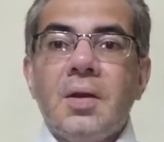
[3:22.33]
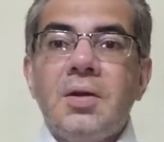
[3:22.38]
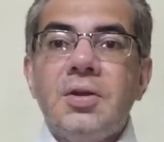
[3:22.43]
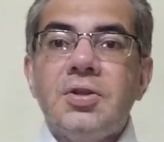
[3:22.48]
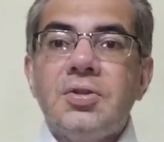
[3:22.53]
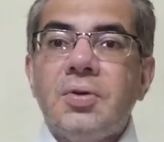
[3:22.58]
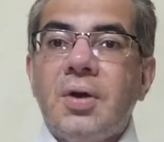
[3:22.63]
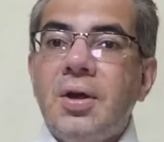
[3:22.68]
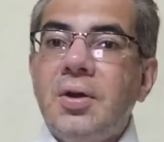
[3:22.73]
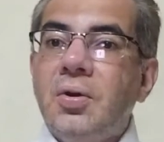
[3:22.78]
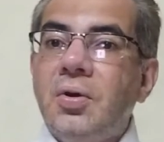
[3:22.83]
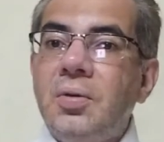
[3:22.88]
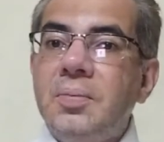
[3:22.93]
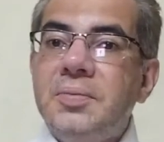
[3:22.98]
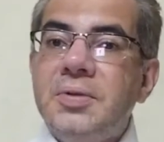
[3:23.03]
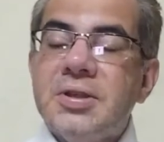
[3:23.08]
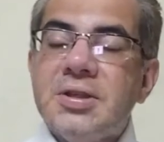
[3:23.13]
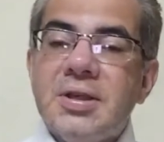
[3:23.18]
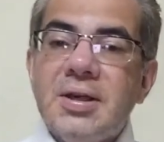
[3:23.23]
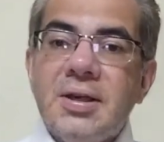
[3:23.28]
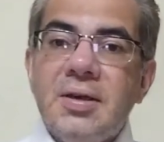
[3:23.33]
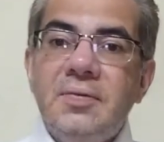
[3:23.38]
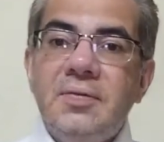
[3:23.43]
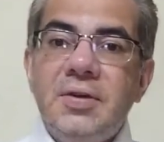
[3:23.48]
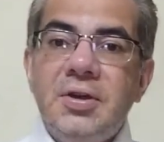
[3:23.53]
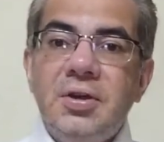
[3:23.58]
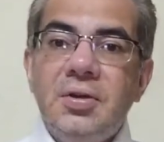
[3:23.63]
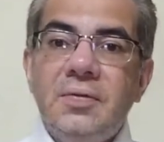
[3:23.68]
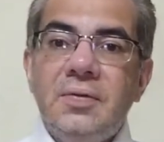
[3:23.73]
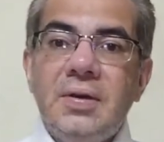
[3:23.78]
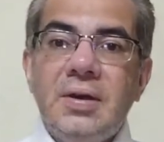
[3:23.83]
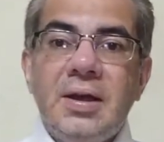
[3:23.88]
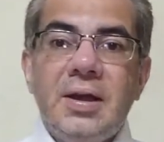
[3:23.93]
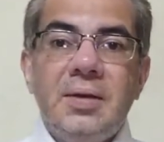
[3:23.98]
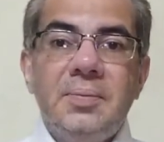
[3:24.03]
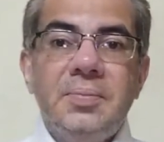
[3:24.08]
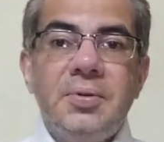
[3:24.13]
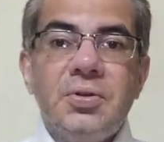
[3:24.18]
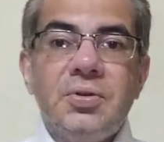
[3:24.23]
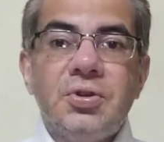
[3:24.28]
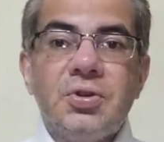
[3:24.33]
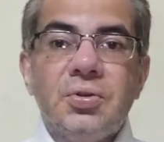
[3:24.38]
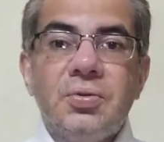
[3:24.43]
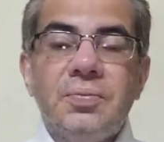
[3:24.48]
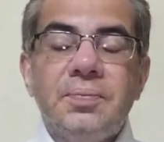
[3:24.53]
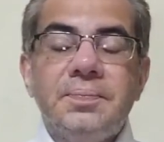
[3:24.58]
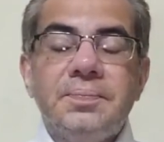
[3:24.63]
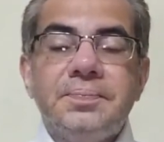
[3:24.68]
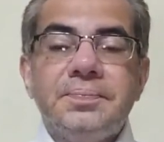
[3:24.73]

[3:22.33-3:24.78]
So I hope this little video will help you to